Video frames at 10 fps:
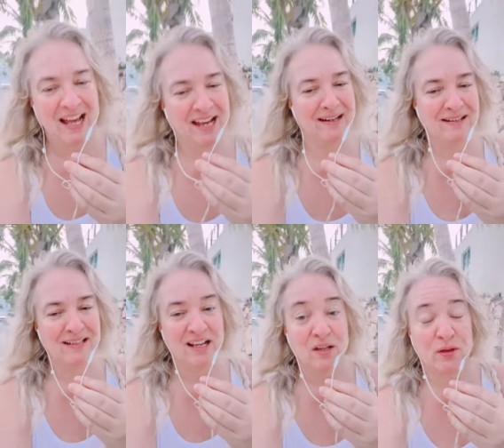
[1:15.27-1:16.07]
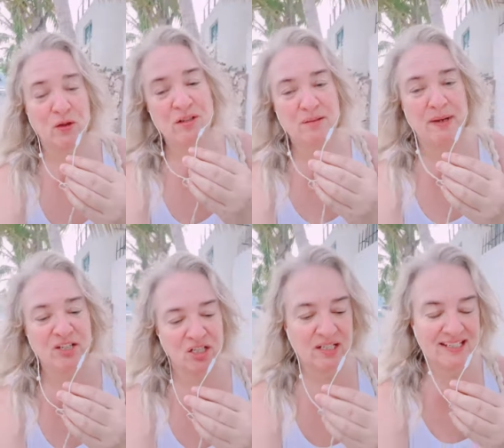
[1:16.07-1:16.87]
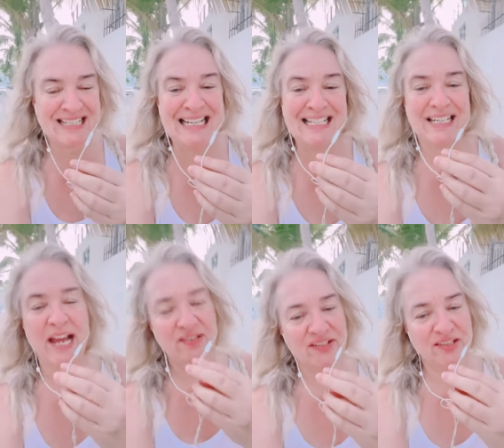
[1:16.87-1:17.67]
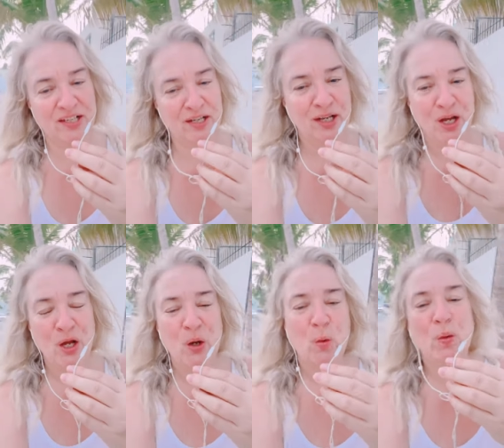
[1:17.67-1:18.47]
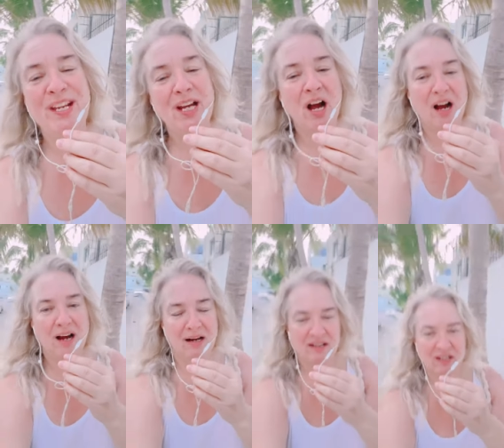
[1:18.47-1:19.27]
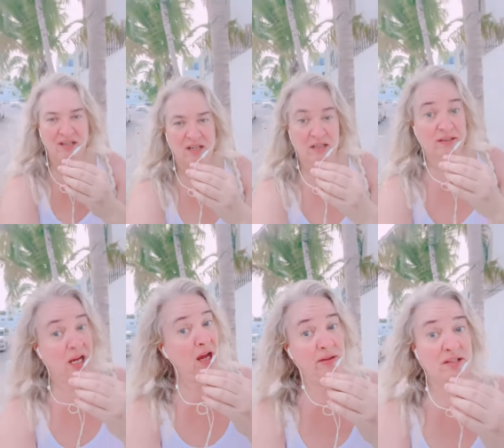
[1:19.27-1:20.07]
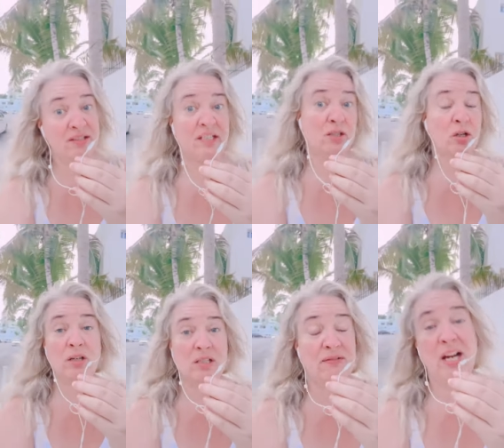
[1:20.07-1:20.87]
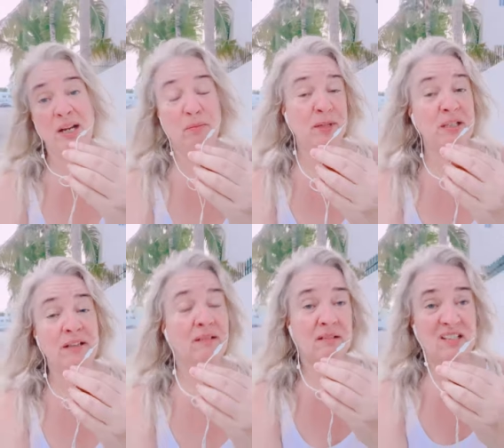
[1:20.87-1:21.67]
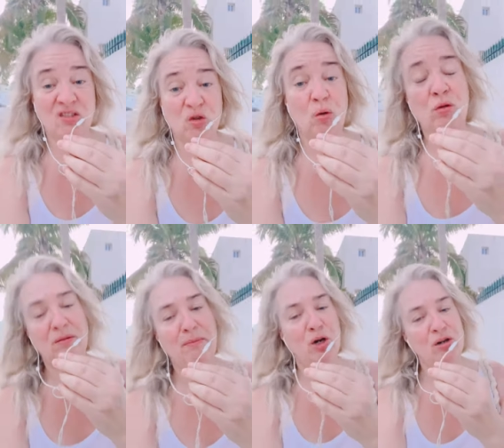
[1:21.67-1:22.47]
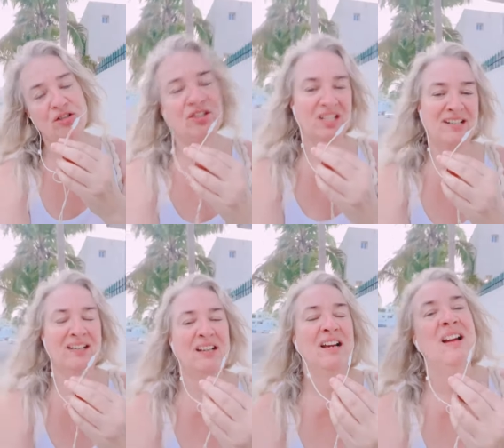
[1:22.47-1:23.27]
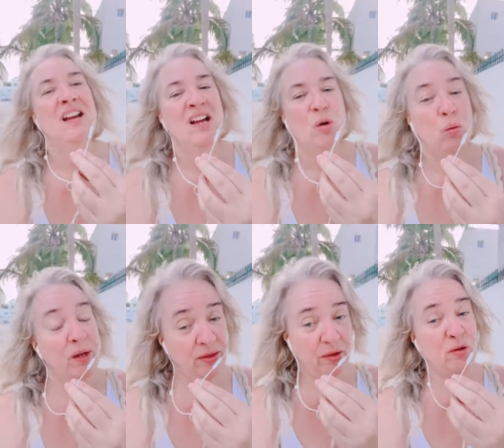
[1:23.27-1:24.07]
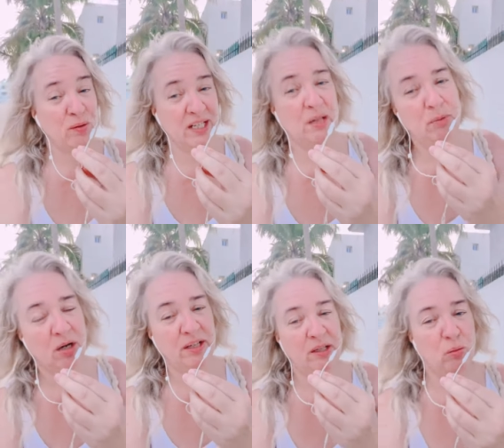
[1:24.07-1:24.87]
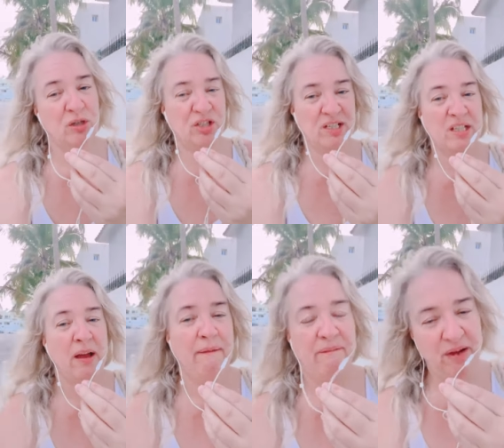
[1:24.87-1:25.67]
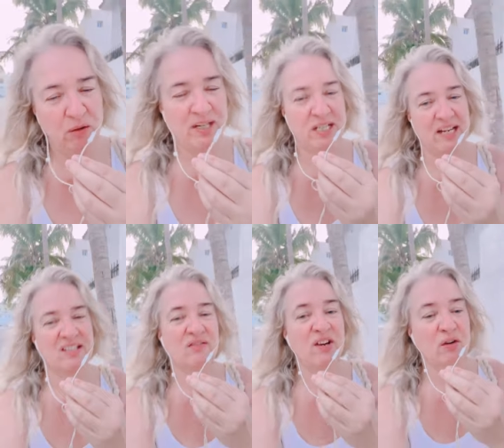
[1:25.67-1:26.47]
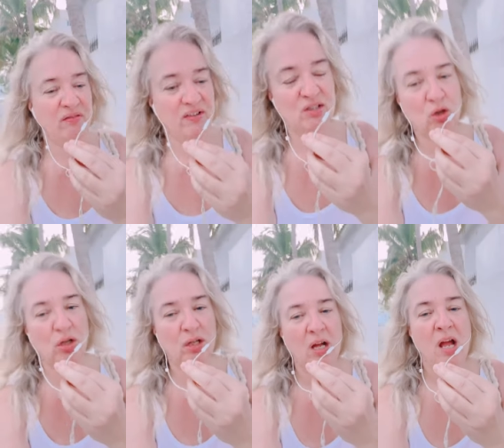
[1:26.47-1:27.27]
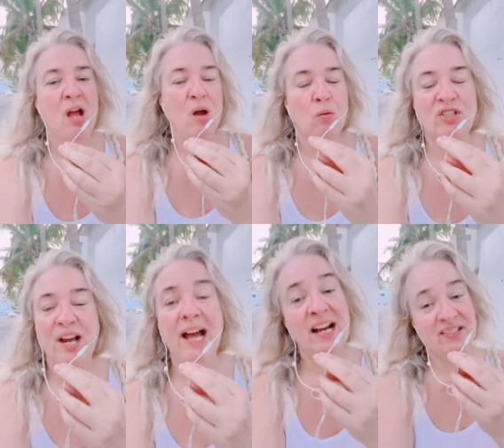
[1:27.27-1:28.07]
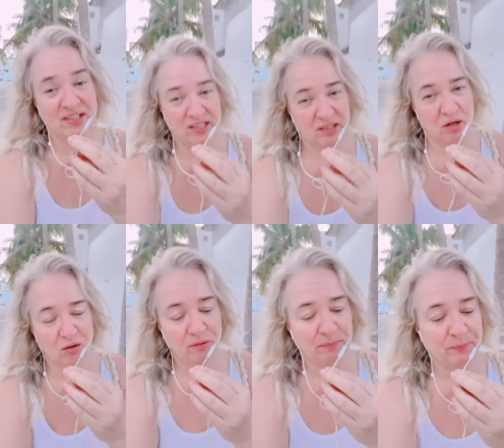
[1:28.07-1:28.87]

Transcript: And the third dimension is dense. We are, yeah, this eternal divine being, this soul merged with the 3D body, which is very dense, very physical, which has an ego,